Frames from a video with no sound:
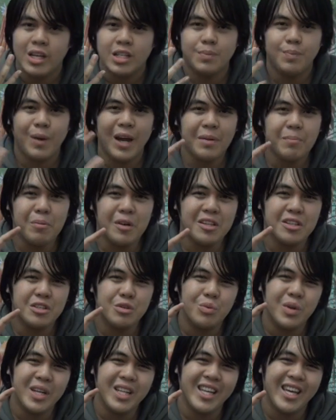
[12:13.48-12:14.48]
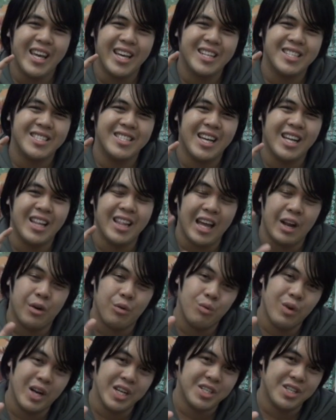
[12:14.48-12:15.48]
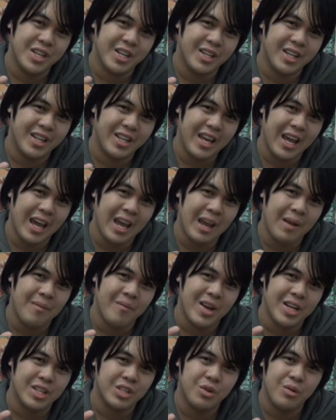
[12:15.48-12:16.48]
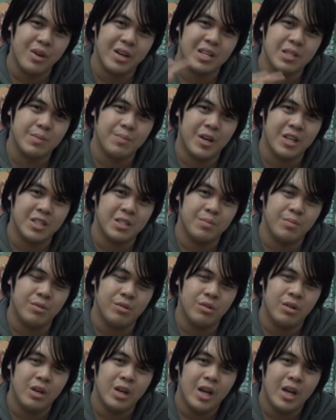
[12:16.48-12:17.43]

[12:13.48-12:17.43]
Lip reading: Spike Brothers really excel at rushing the game as quick as possible.